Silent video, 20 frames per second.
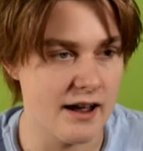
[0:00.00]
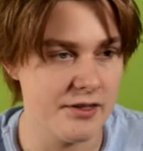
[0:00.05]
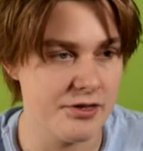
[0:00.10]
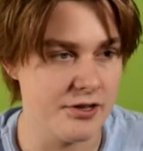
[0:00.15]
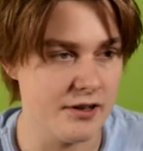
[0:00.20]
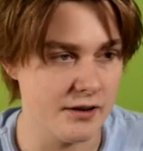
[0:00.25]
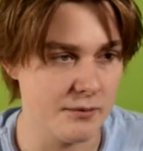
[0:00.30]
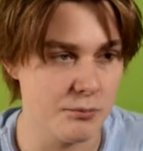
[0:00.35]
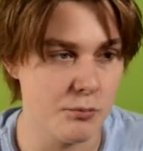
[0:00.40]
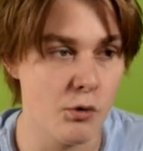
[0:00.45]

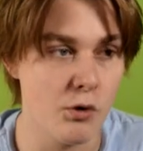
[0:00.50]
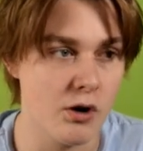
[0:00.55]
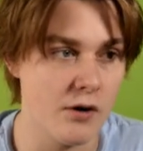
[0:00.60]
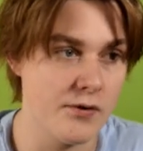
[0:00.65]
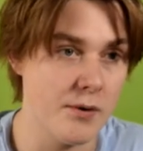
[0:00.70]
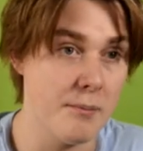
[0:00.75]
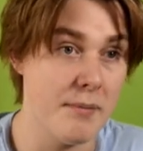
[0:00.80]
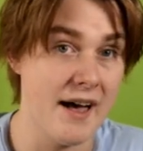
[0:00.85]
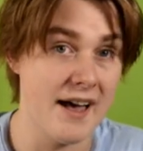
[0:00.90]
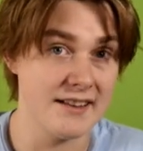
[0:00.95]
think more on
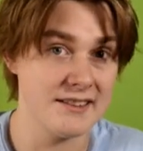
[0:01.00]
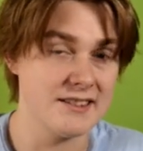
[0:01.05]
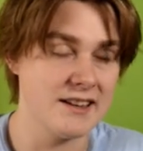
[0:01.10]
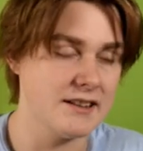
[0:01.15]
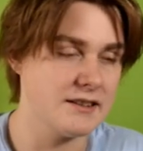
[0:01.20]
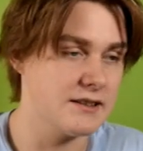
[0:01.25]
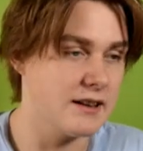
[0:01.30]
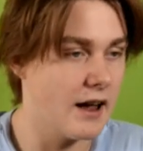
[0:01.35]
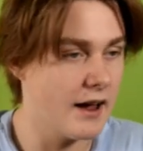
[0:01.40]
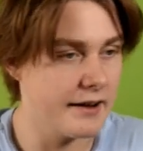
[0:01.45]
the bad
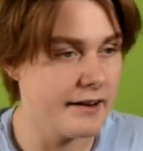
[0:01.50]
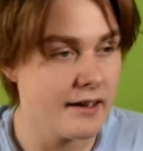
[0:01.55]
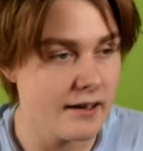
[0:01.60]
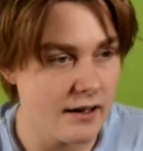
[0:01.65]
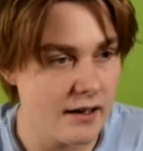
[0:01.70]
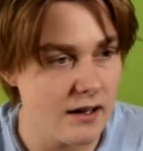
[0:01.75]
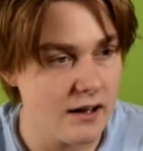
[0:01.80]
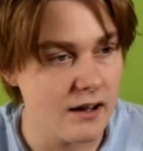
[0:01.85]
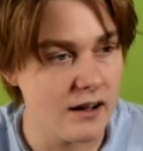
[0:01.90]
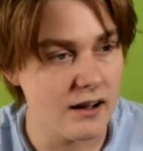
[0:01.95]
set side.
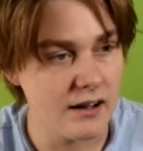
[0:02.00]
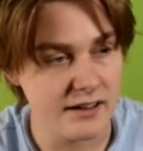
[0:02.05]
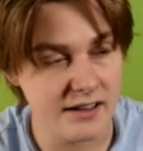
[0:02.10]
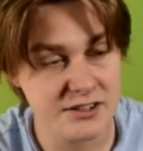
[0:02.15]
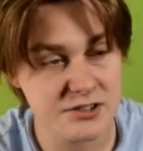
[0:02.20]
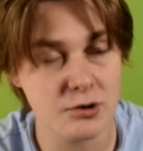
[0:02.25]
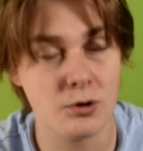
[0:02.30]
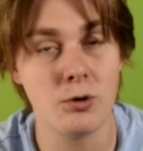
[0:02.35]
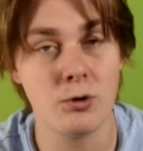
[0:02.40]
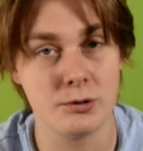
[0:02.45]

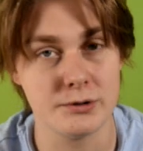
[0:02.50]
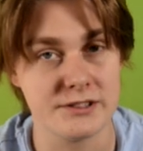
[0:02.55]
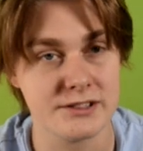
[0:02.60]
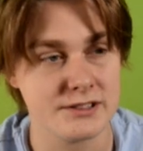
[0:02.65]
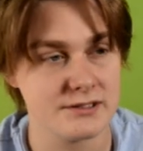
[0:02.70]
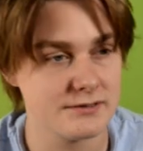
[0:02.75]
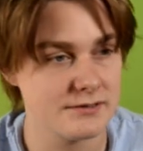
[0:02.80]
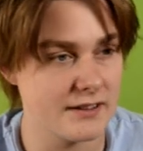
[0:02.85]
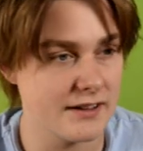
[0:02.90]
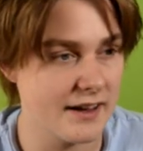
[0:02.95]
It's old,
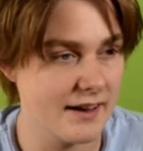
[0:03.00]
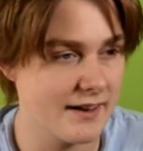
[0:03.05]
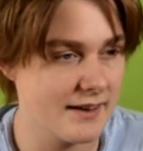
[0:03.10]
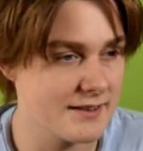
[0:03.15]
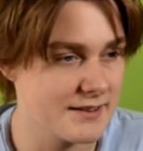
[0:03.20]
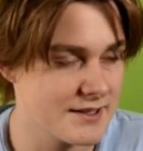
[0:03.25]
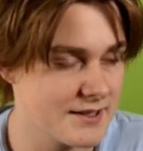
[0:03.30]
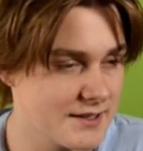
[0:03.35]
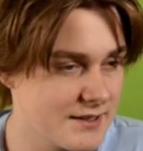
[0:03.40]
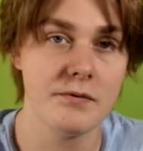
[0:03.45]

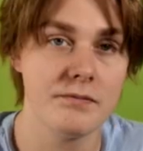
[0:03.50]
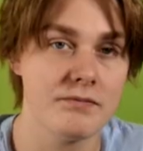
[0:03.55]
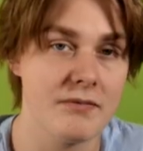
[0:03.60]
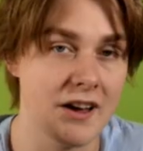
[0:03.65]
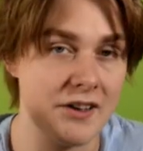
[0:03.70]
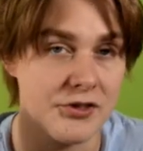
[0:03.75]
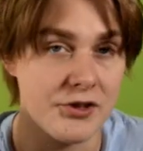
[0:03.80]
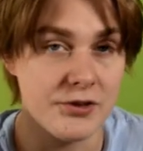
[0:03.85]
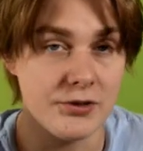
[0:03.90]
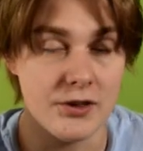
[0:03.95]
and
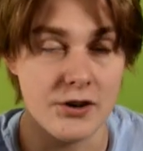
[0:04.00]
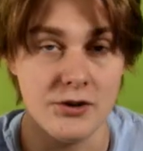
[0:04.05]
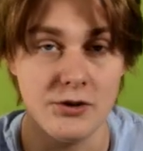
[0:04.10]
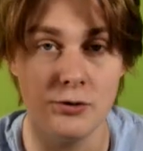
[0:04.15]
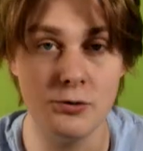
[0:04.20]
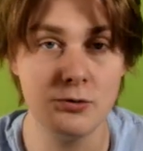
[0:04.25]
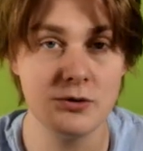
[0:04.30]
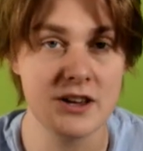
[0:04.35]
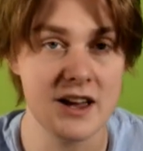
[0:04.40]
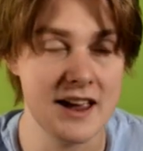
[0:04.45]
I think the
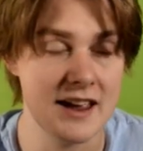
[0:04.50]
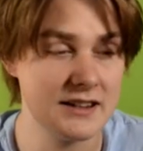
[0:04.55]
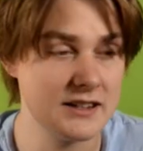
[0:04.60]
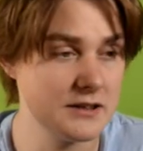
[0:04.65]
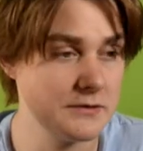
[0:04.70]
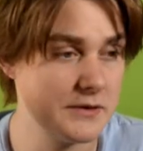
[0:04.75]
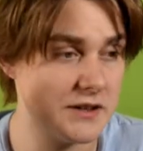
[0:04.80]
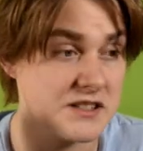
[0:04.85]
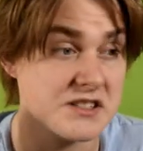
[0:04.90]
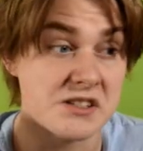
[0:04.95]
new
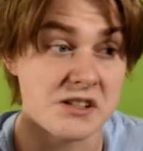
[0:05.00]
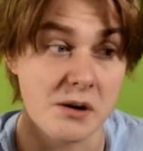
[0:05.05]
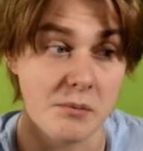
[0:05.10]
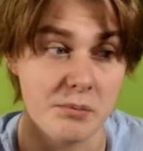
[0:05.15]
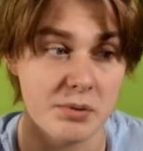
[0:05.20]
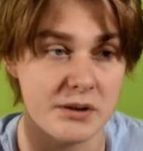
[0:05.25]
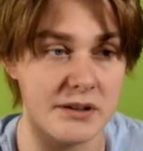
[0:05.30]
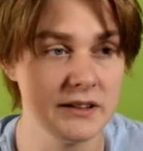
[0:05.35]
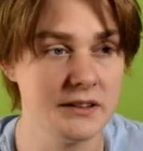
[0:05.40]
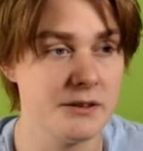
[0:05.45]
Tantive is
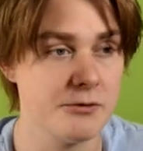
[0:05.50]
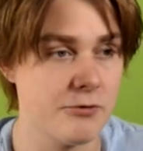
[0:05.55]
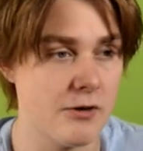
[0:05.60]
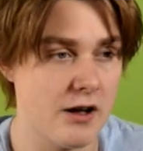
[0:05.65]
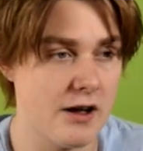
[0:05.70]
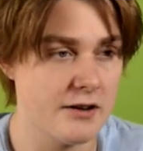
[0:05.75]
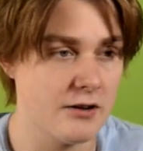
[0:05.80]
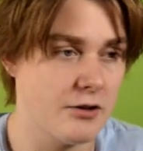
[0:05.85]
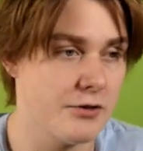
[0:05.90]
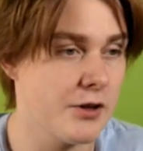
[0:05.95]
completely
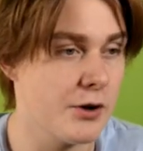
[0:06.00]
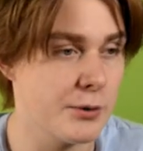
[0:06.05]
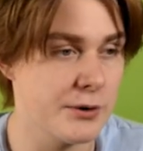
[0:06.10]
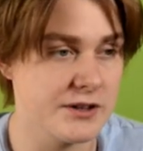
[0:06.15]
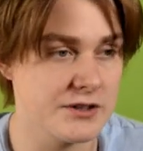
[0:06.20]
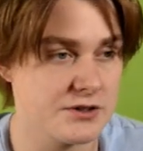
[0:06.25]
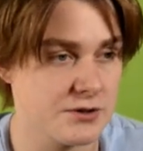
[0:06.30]
fine, although it is